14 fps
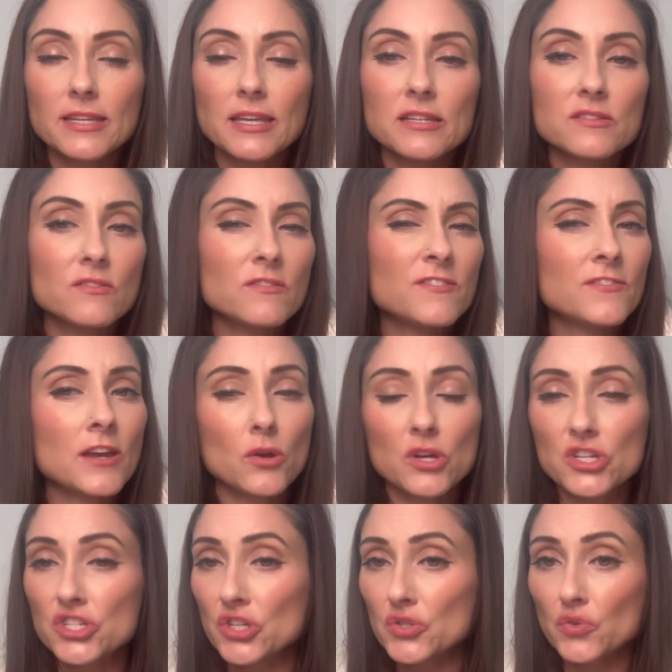it is a very
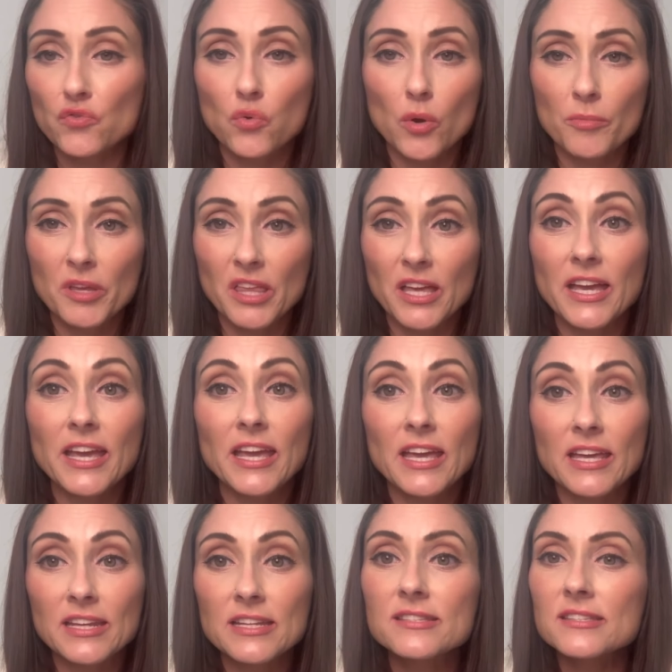gentle formula
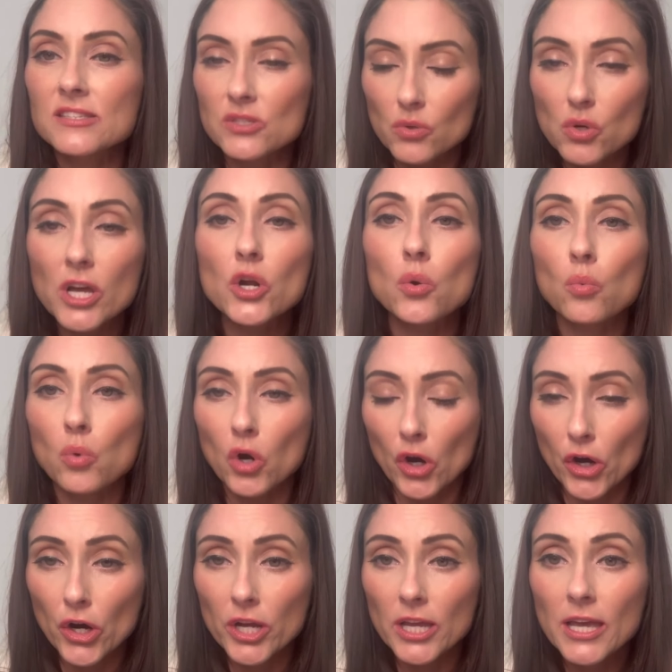and it's still gonna
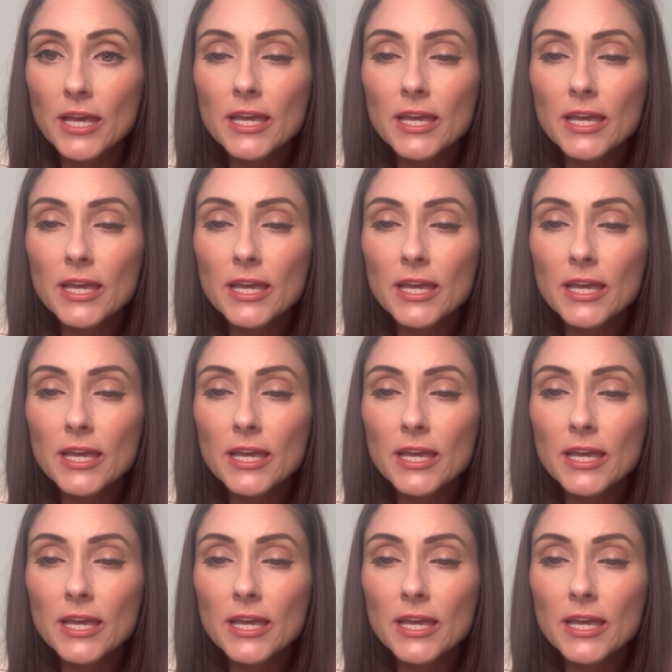work.